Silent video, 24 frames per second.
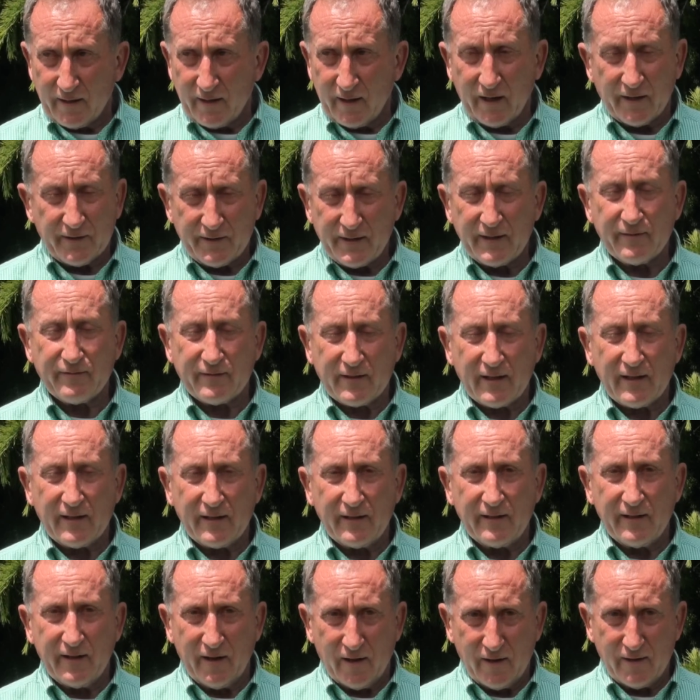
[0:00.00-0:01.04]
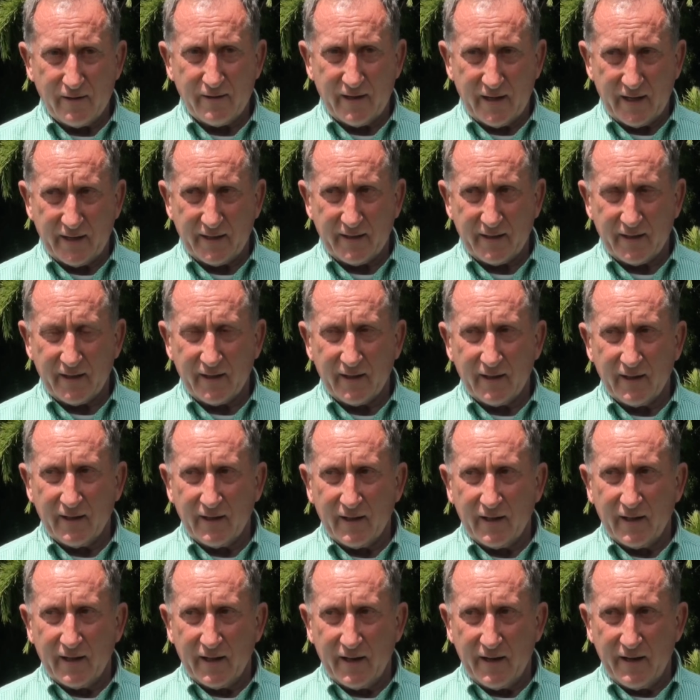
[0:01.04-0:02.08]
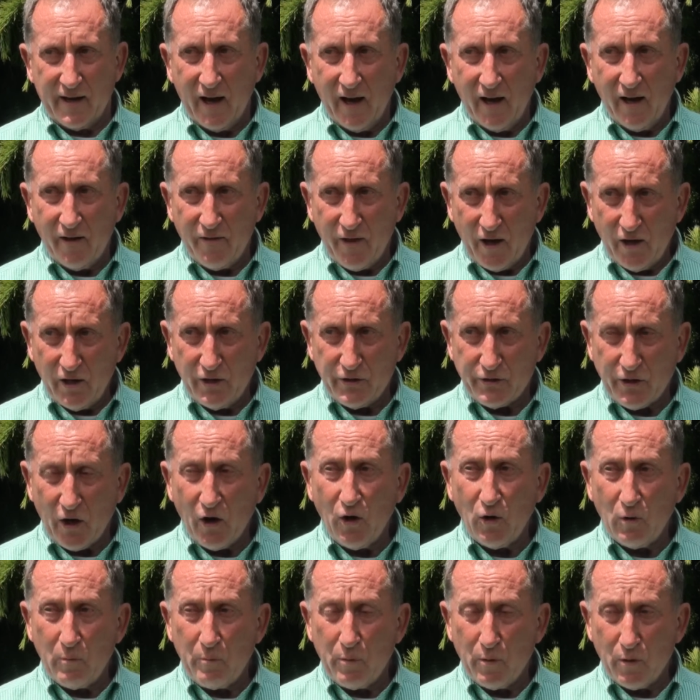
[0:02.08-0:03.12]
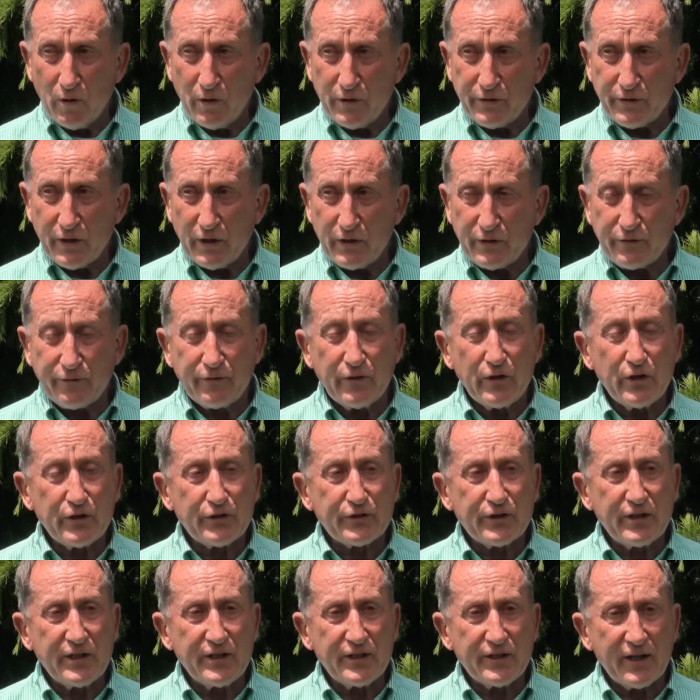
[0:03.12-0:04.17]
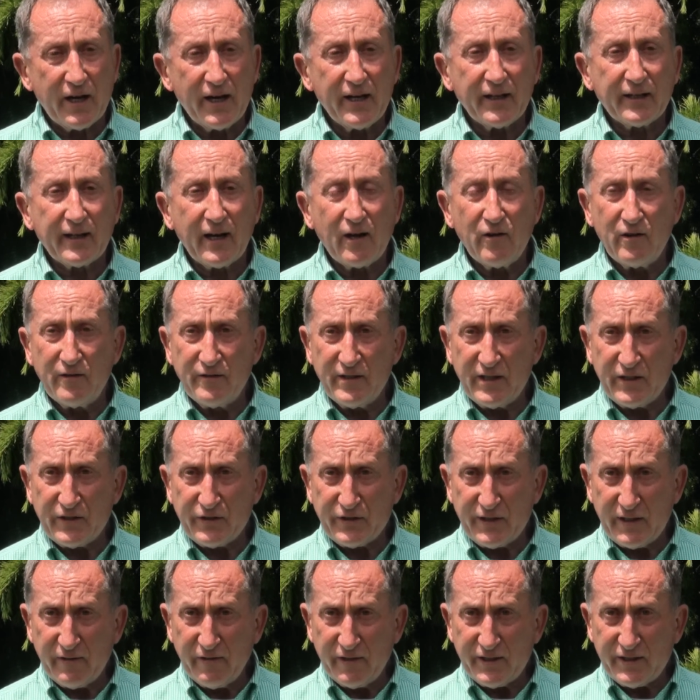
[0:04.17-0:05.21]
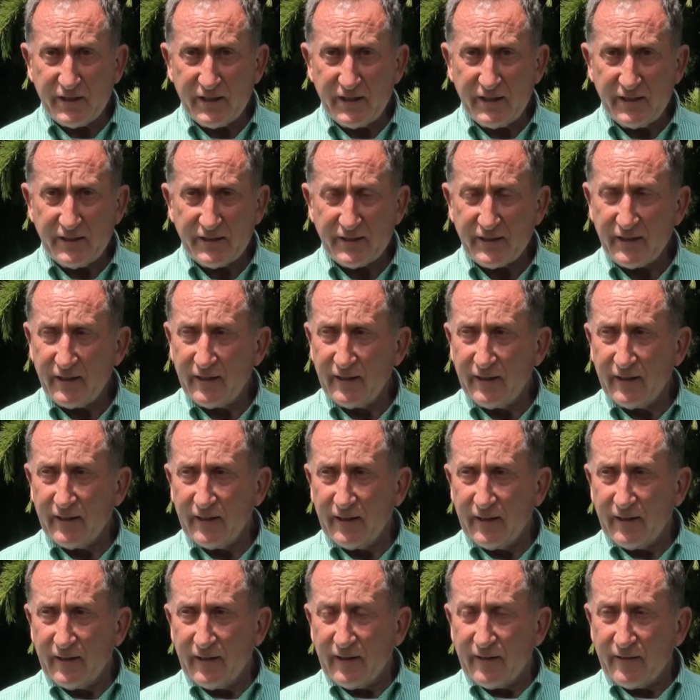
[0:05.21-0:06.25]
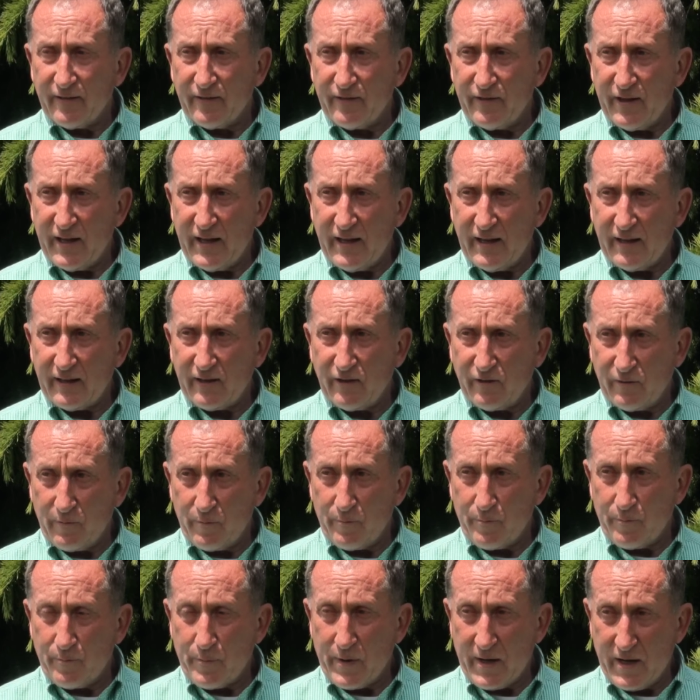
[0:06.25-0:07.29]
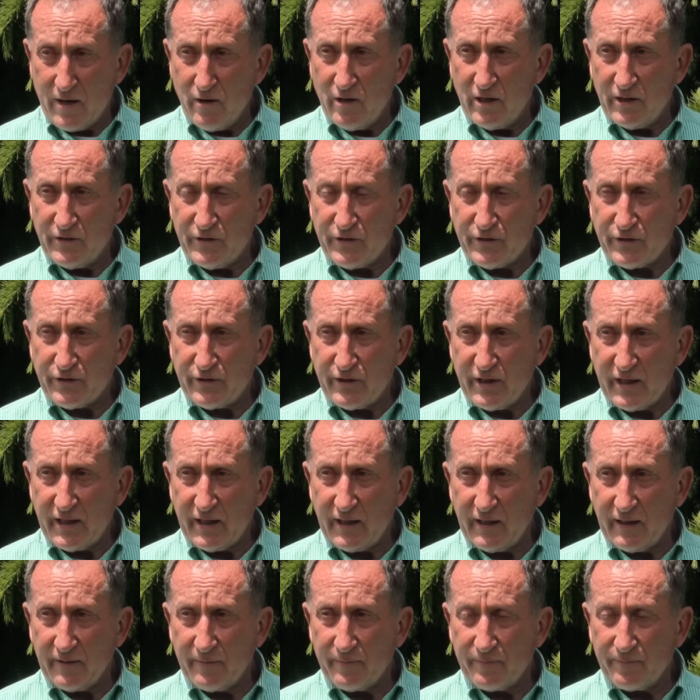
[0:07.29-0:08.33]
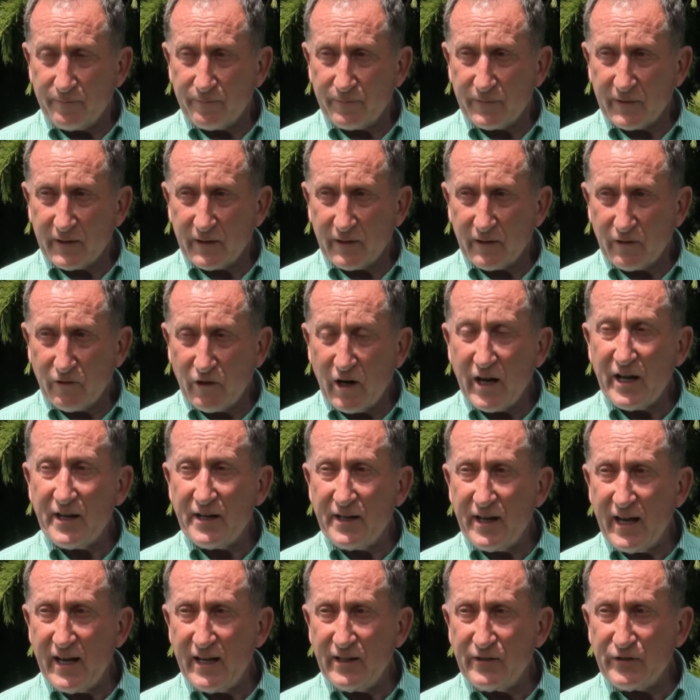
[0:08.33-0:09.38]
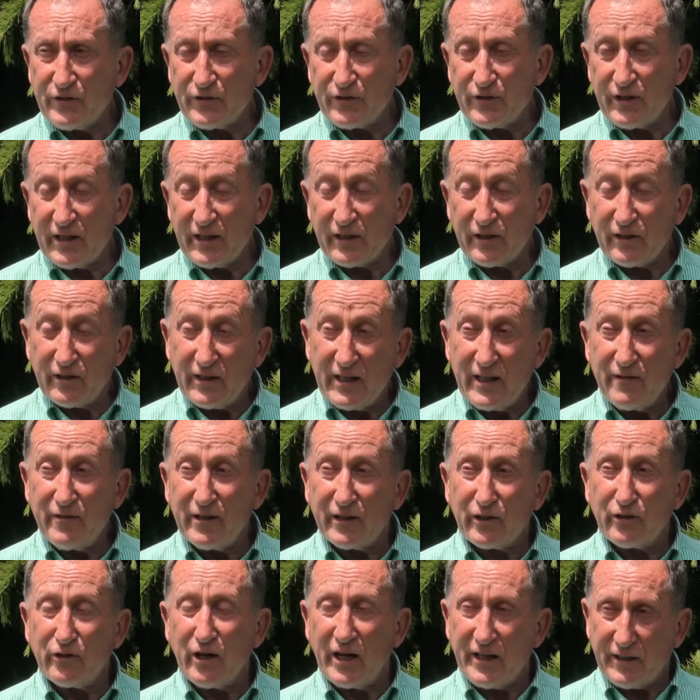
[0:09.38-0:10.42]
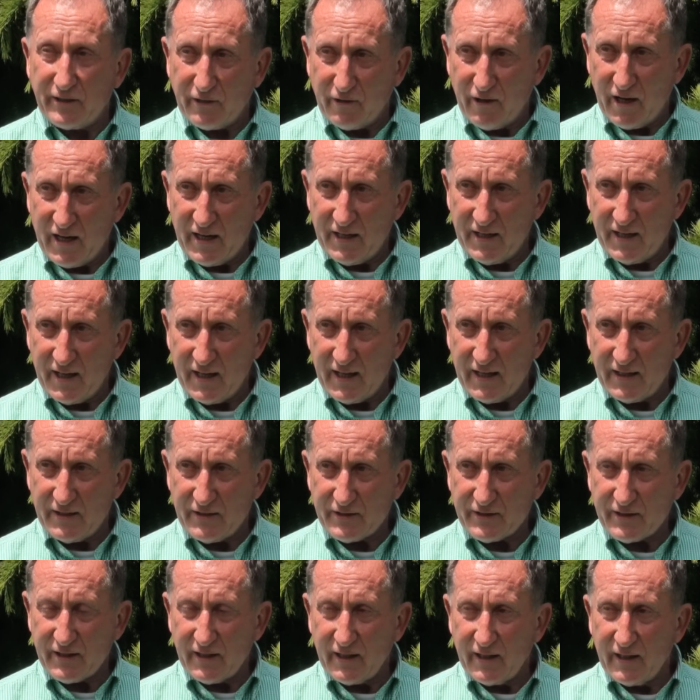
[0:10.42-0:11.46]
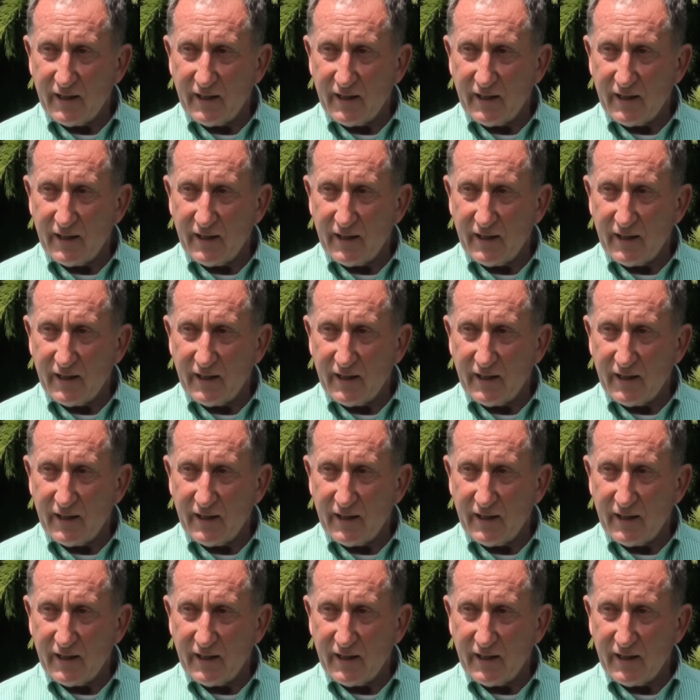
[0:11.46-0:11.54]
I definitely know that. Now those old boys, those first intake, are in their 70s. Their parents, their granddads, their even great-granddads,